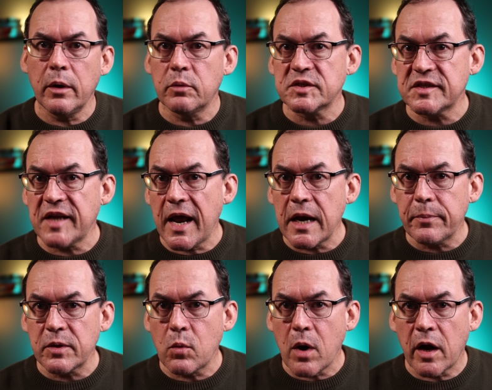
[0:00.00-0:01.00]
it would stand up in
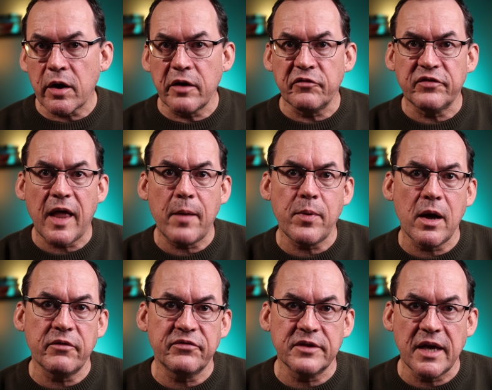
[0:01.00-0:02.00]
the water and flap
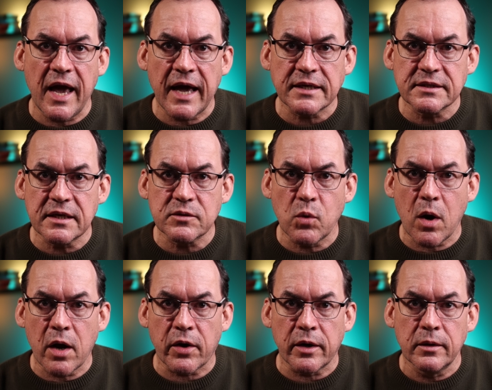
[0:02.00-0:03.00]
off the excess water.